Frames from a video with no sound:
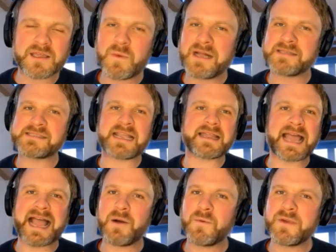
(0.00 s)
and well together,
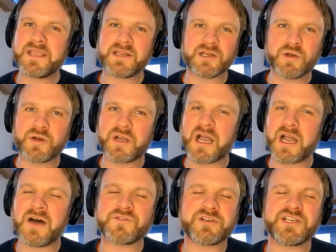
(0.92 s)
how we can look
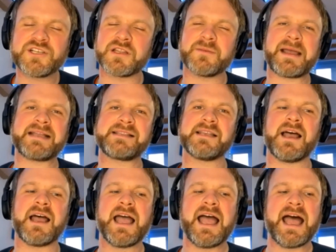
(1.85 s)
after each other
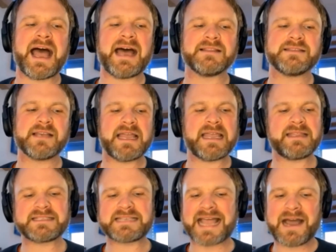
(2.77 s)
better. And
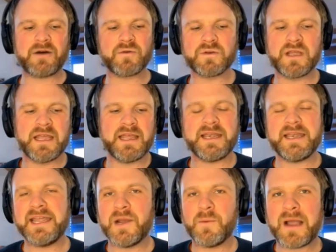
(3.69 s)
in the town
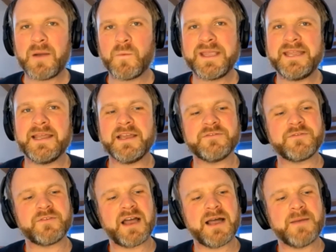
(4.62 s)
near where we
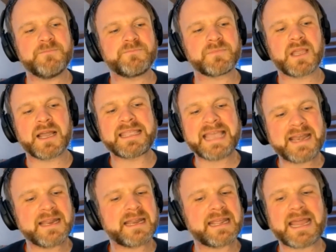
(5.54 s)
live,
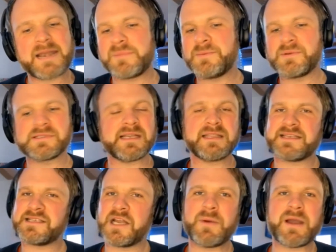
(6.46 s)
again and again, people said
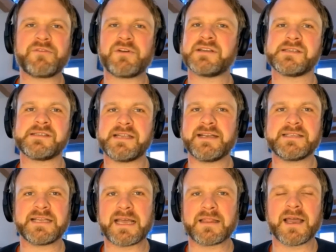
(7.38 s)
there's nowhere for us to sing
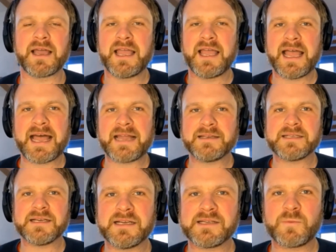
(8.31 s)
together. And
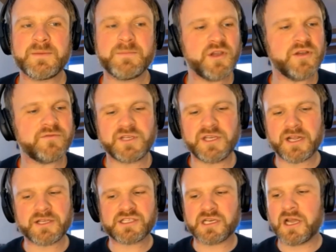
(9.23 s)
we moved, you
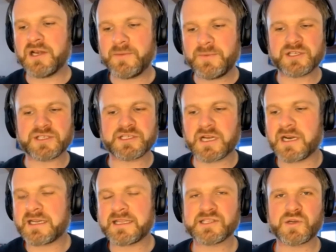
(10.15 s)
know, slowly. We just
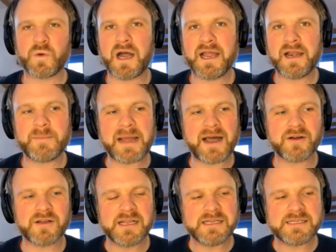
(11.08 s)
started this choir
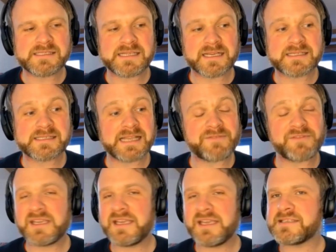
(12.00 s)
about
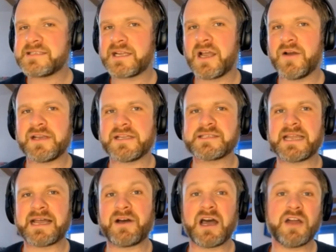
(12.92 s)
6-7 years ago, and
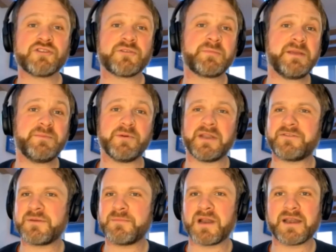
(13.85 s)
it's now 100 people
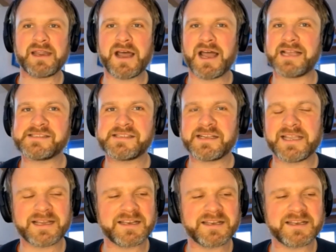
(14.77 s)
every Monday night singing,